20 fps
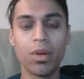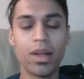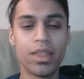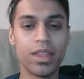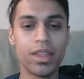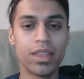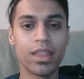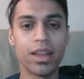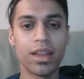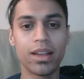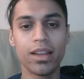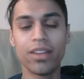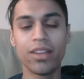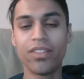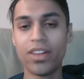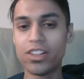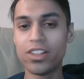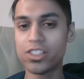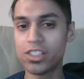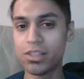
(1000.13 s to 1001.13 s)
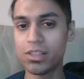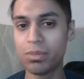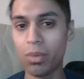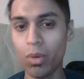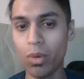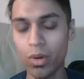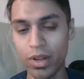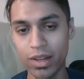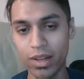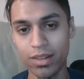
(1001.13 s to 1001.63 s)
and then like eventually
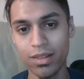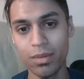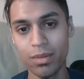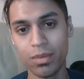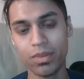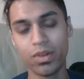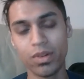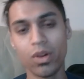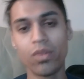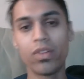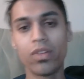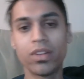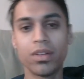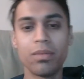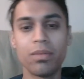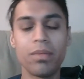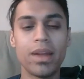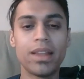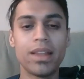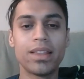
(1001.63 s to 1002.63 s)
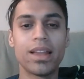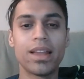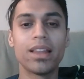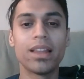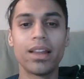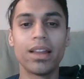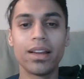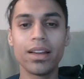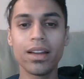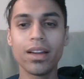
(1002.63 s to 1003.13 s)
porting some of it over to mainnet.
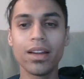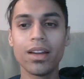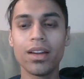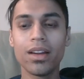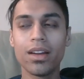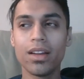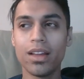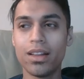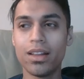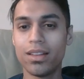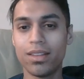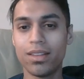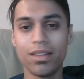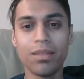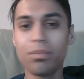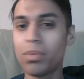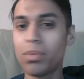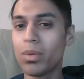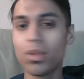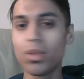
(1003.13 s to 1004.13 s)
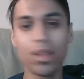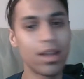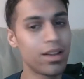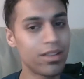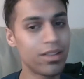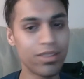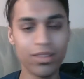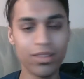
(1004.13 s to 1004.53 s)
Like in simple